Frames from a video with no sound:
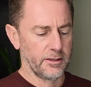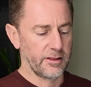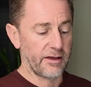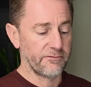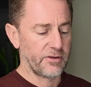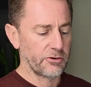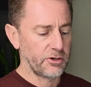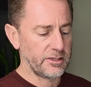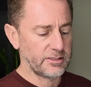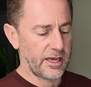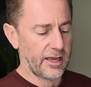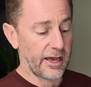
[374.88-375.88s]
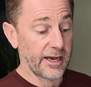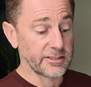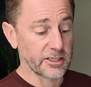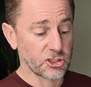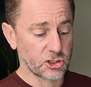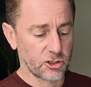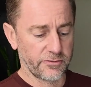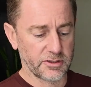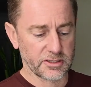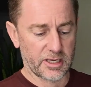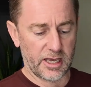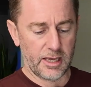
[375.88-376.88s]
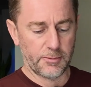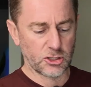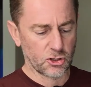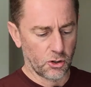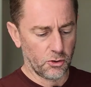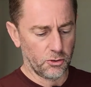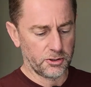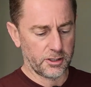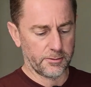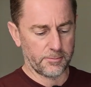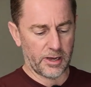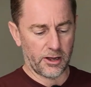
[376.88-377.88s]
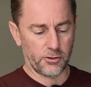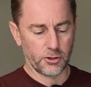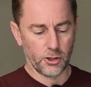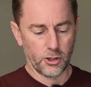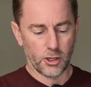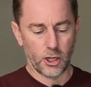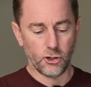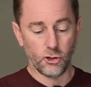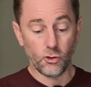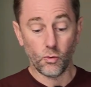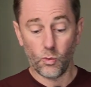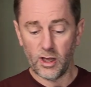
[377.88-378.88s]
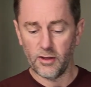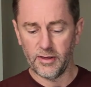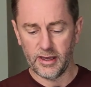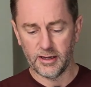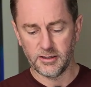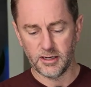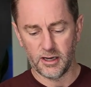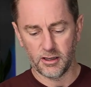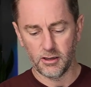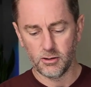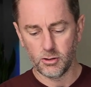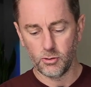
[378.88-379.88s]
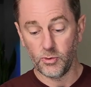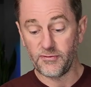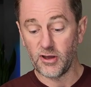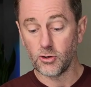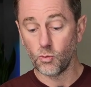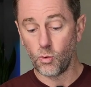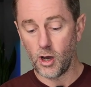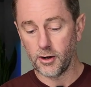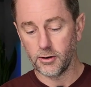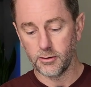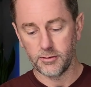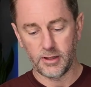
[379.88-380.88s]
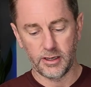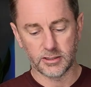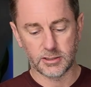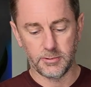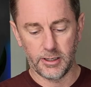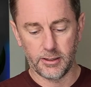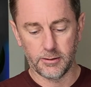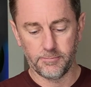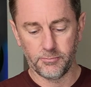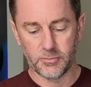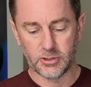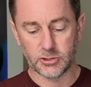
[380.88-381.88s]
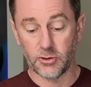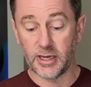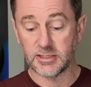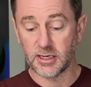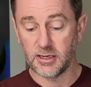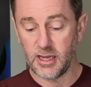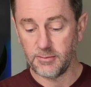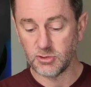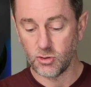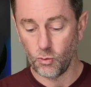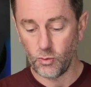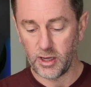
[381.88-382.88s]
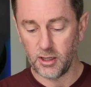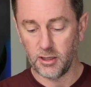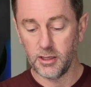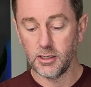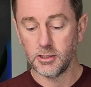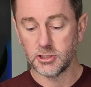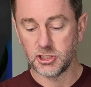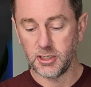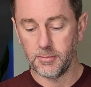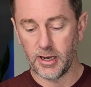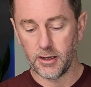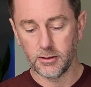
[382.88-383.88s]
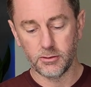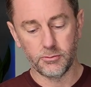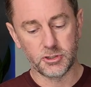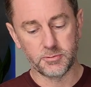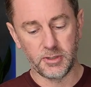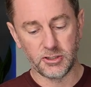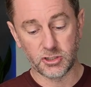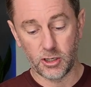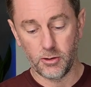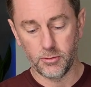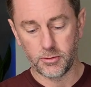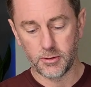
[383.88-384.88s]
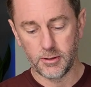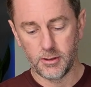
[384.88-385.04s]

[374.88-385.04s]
That very day, Isaac's servants came and told him about a new well they had dug. We found water, they exclaimed. So Isaac named the well Shibah, which means oath.